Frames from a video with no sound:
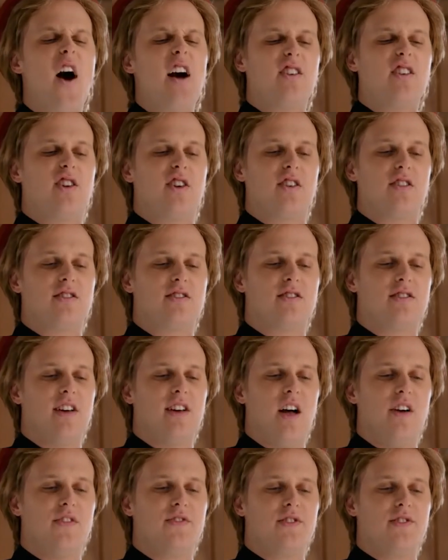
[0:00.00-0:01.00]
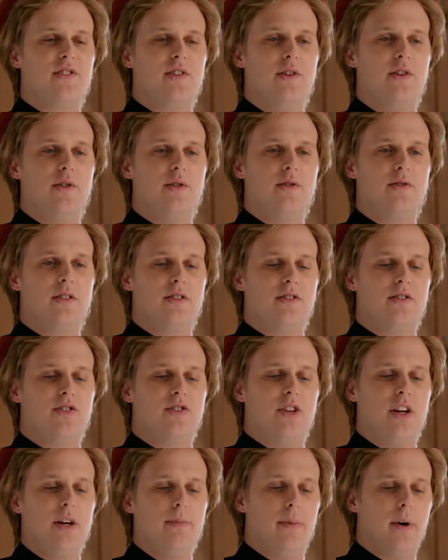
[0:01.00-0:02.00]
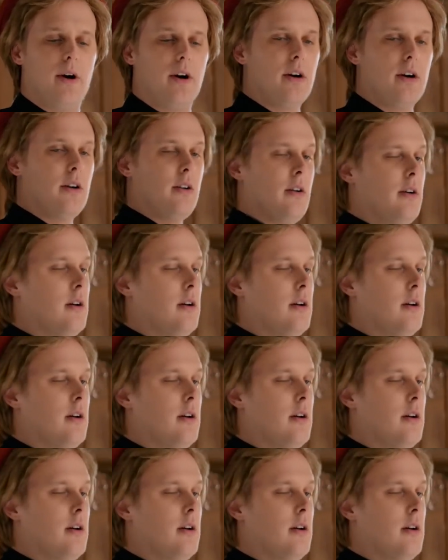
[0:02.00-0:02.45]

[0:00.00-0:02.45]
like one of the highlights for sure. If Chris Pine was my favorite